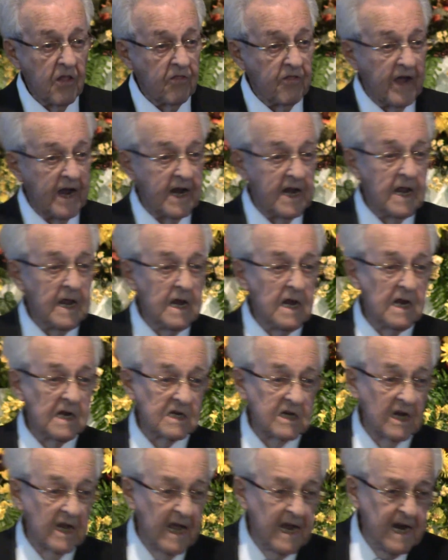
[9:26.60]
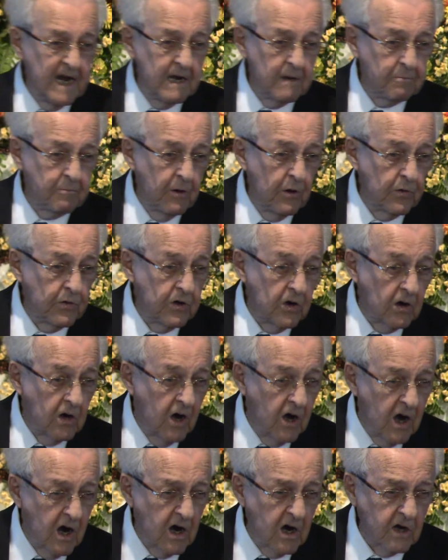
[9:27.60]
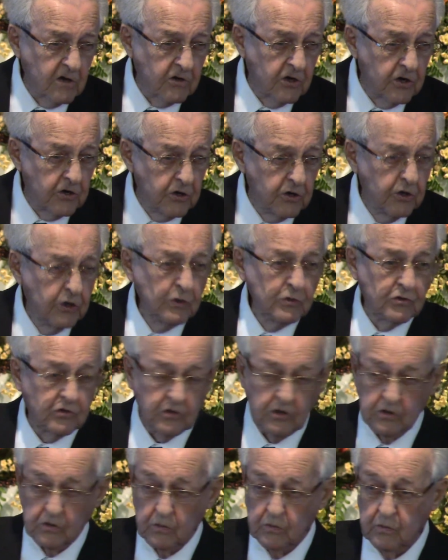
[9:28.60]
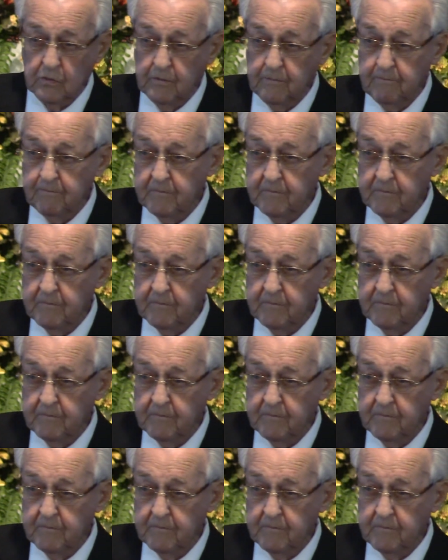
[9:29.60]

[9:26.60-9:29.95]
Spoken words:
that He has laid upon your heart to do so,